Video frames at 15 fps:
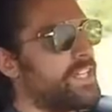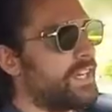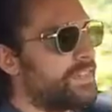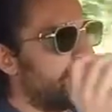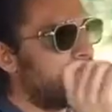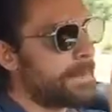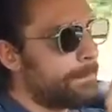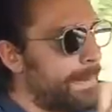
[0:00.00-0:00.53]
I
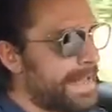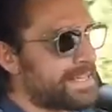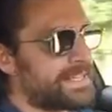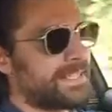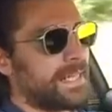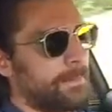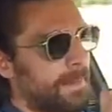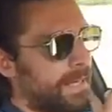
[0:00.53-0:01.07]
think the best
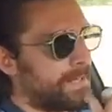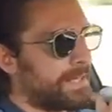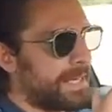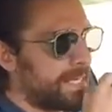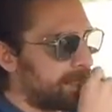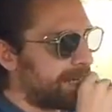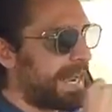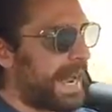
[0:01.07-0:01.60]
thing about it
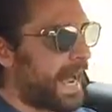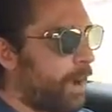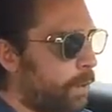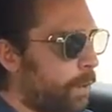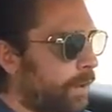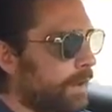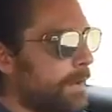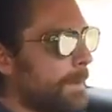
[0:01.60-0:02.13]
is
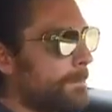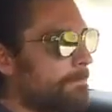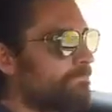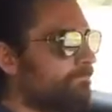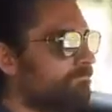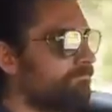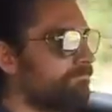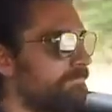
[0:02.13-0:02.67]
how
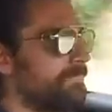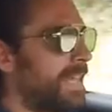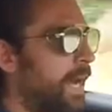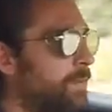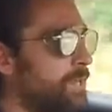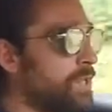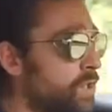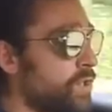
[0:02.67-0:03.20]

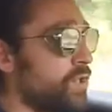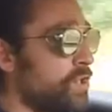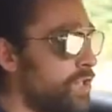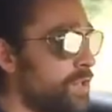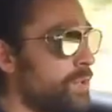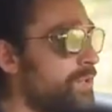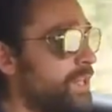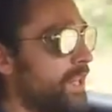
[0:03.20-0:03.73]
you can
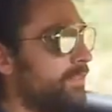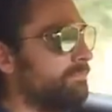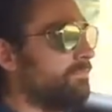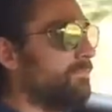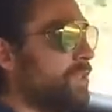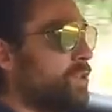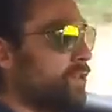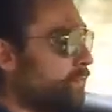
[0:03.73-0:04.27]
use it.
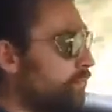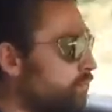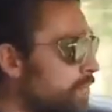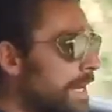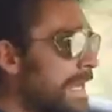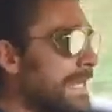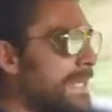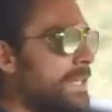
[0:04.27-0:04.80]
You can
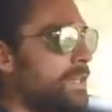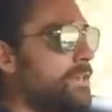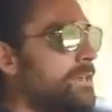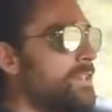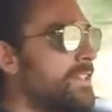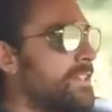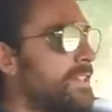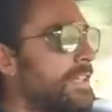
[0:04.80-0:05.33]
really use
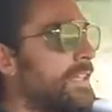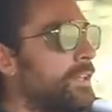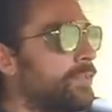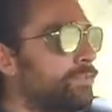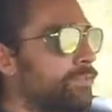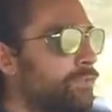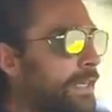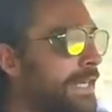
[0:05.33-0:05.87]
this thing, you
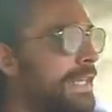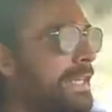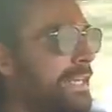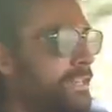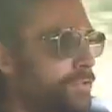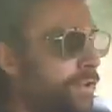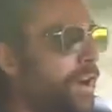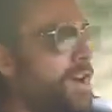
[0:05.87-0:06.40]
can really
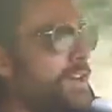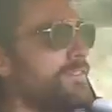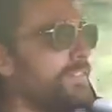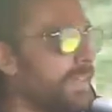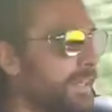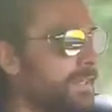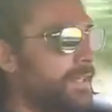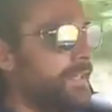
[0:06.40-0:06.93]
drive
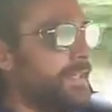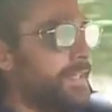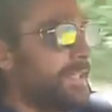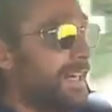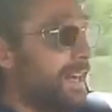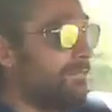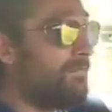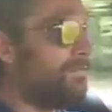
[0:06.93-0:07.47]
it
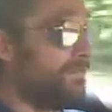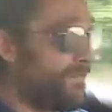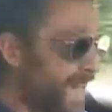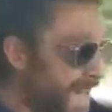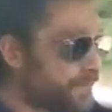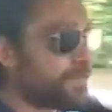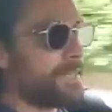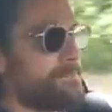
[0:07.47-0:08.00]
very